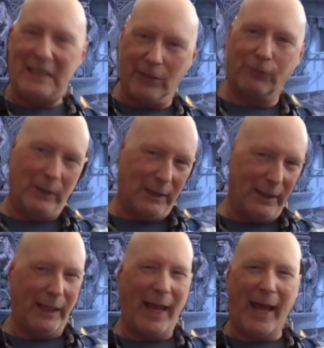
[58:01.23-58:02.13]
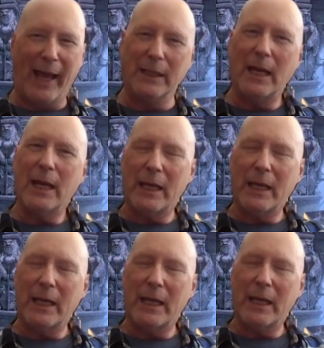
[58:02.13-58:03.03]
differently, and he
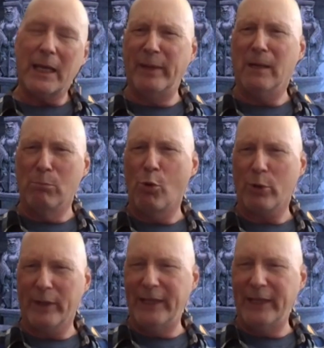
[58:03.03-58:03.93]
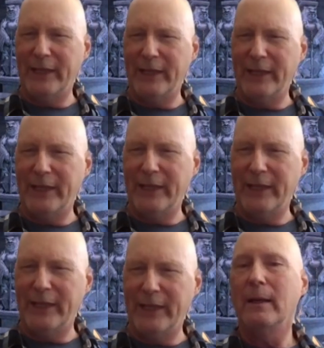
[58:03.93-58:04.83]
would have been a more
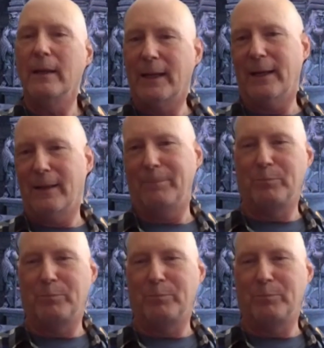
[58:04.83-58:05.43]
interesting uh,